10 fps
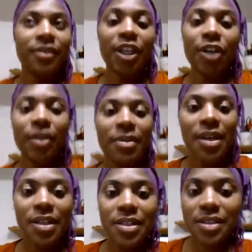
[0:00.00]
30
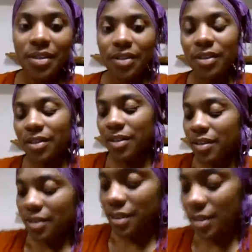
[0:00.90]
minutes
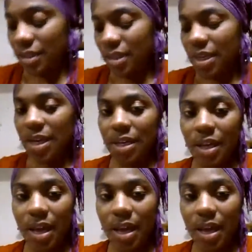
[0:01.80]
to get